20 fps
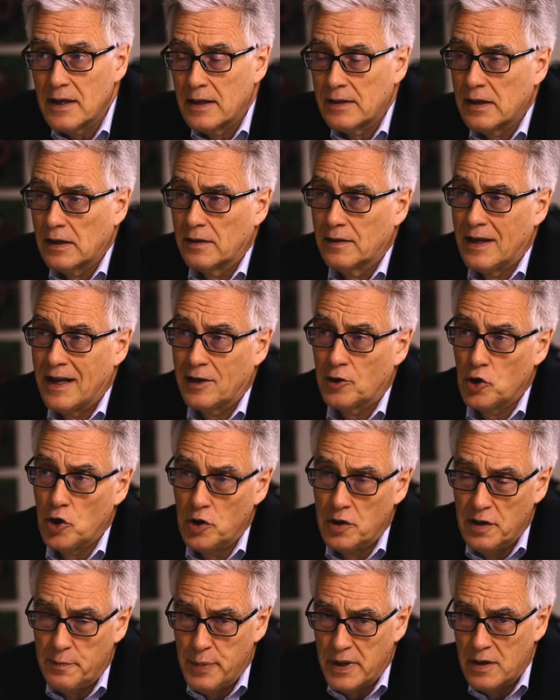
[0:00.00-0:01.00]
I think there
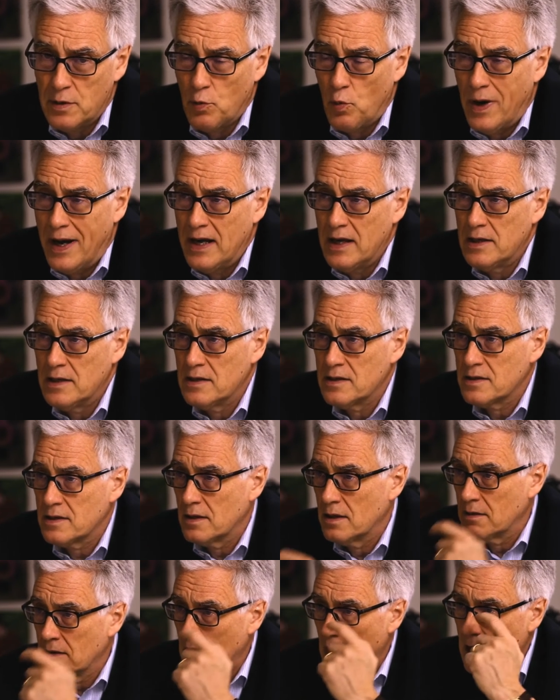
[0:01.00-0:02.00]
could have been ways
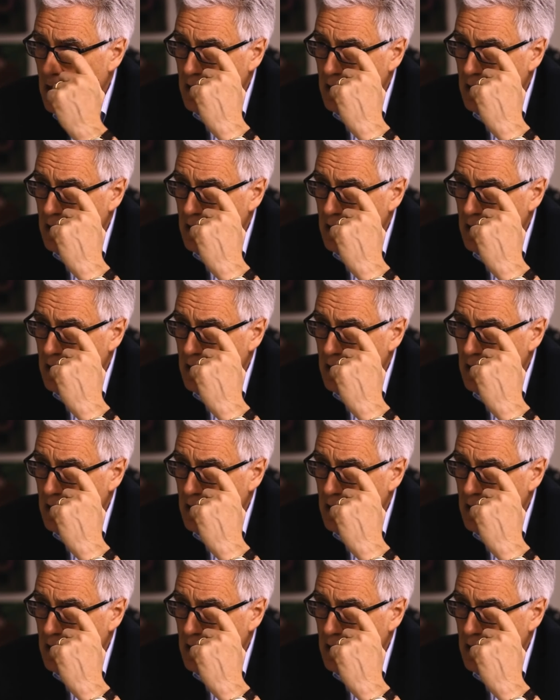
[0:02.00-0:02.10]
that